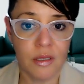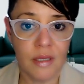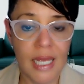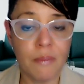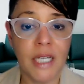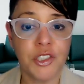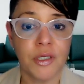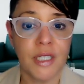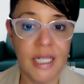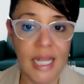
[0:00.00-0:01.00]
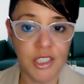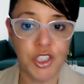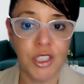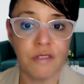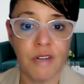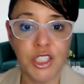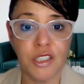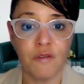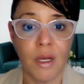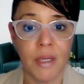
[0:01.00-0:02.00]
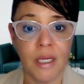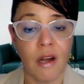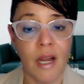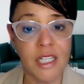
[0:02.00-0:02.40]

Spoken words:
and make sure the next generation of women are